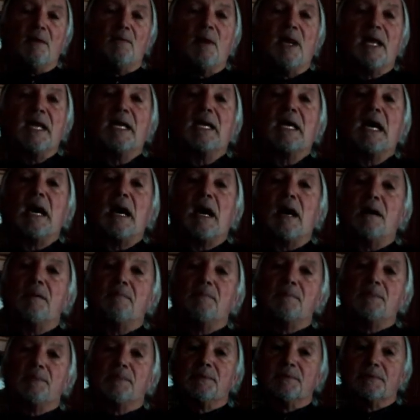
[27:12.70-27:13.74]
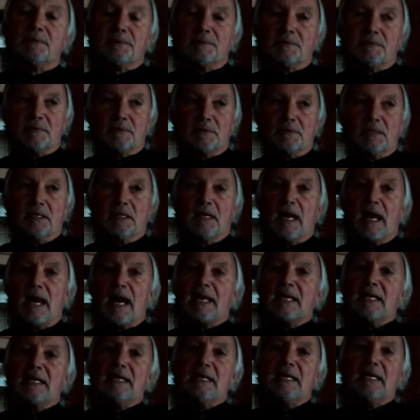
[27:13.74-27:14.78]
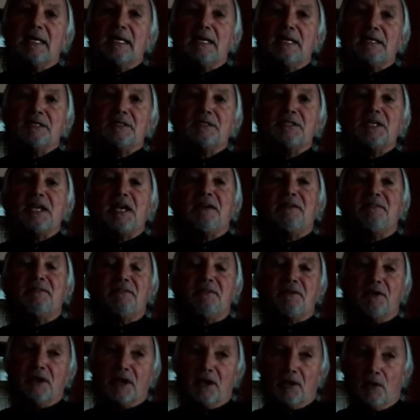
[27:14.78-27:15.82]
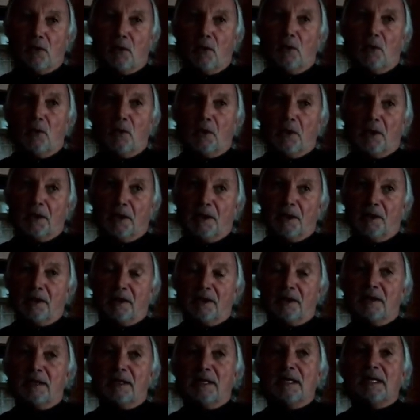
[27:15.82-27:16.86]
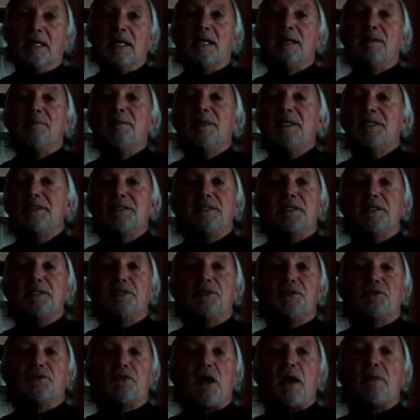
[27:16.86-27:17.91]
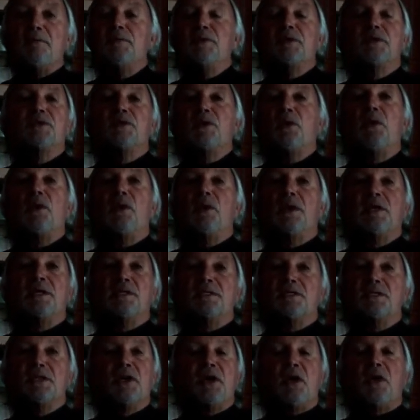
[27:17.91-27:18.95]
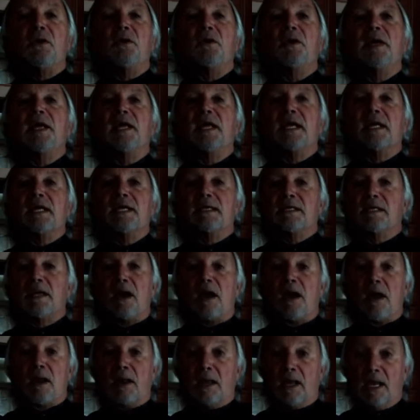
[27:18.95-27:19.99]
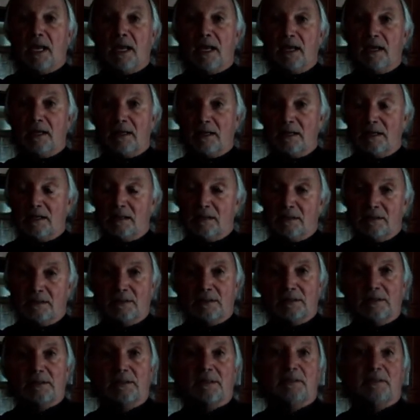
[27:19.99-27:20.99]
When I wake up, I can hear Geoffrey calling, "Mrs. Shrubsole is going, darling."